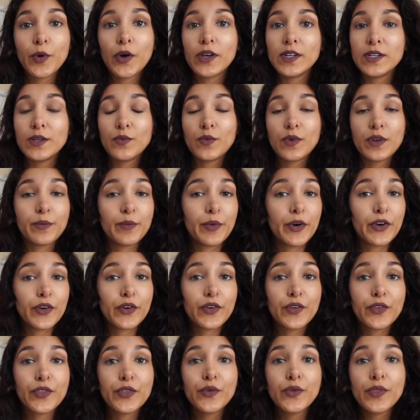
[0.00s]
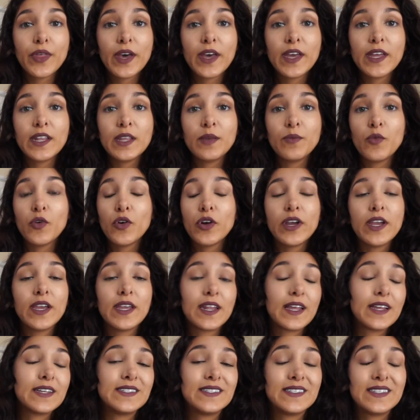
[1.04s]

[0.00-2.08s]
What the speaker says: I didn't want to put her through that anymore, and I